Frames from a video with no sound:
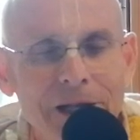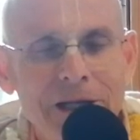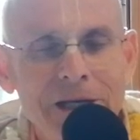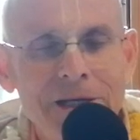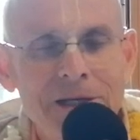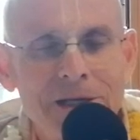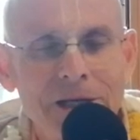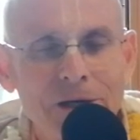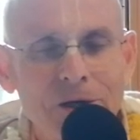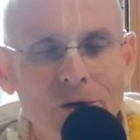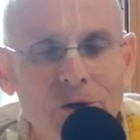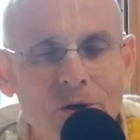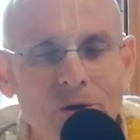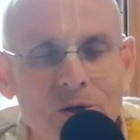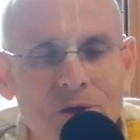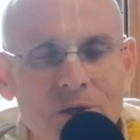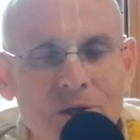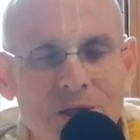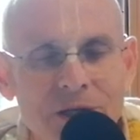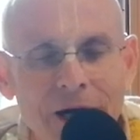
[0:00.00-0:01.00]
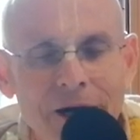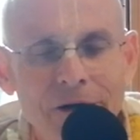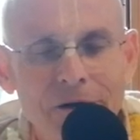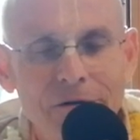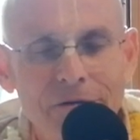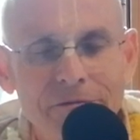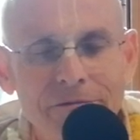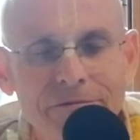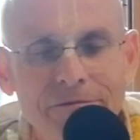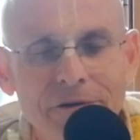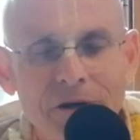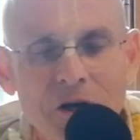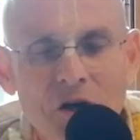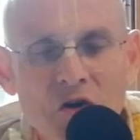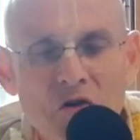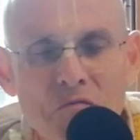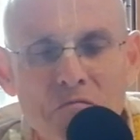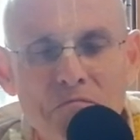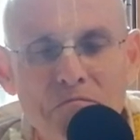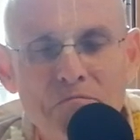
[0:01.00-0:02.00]
Lalita herself
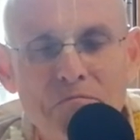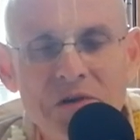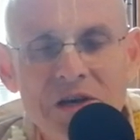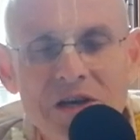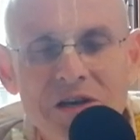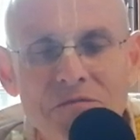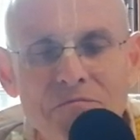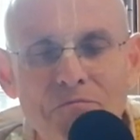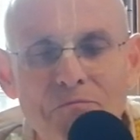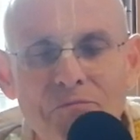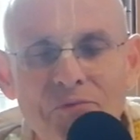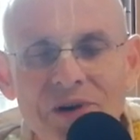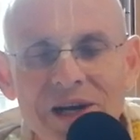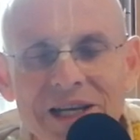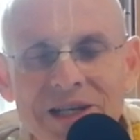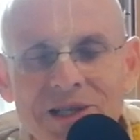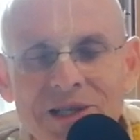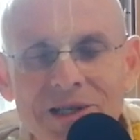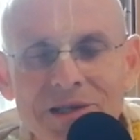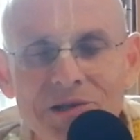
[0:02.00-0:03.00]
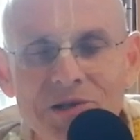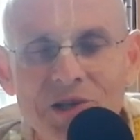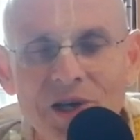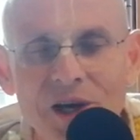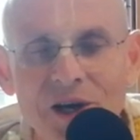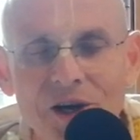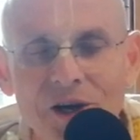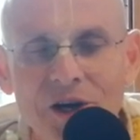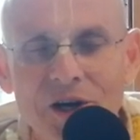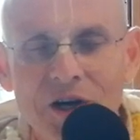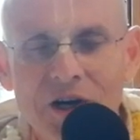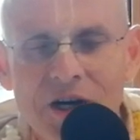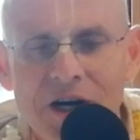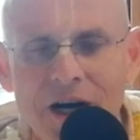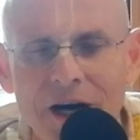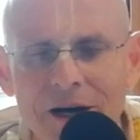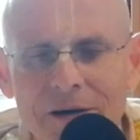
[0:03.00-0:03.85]
being present there.